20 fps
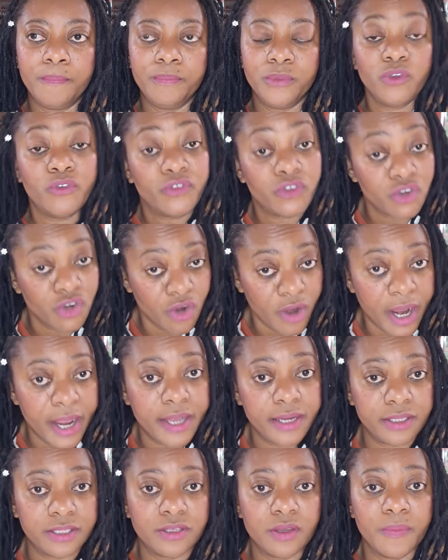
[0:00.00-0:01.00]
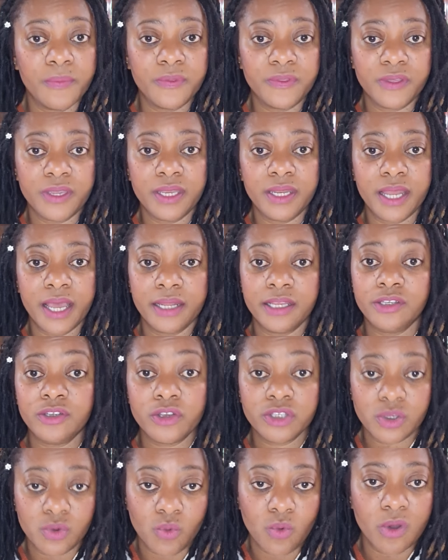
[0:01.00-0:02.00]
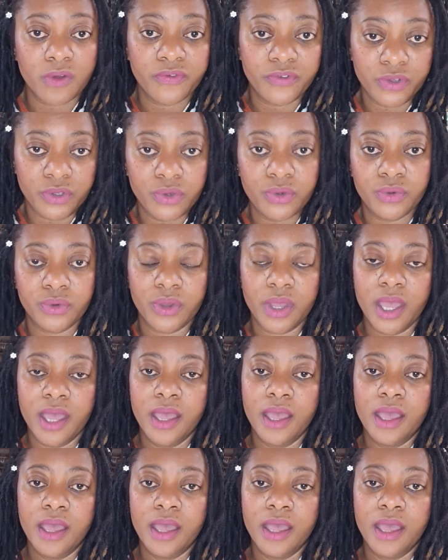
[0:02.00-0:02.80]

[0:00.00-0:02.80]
you've tried something and it doesn't work for you.